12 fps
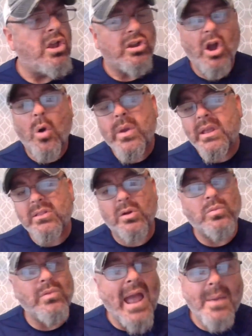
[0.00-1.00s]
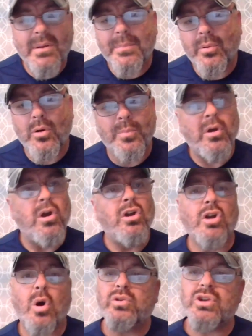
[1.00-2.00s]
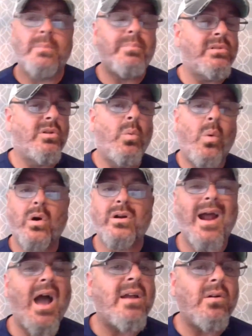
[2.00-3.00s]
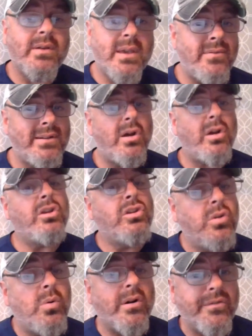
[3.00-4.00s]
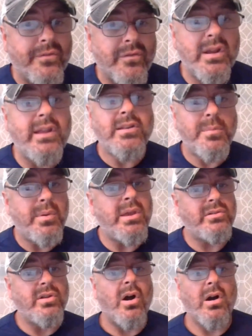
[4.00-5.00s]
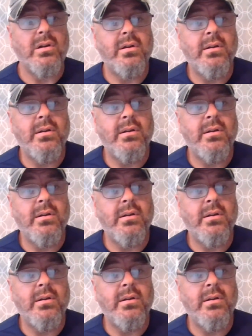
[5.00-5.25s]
Go eat the rabbit poop. Go jump in the water. I don't give a damn. You are free to be a dog.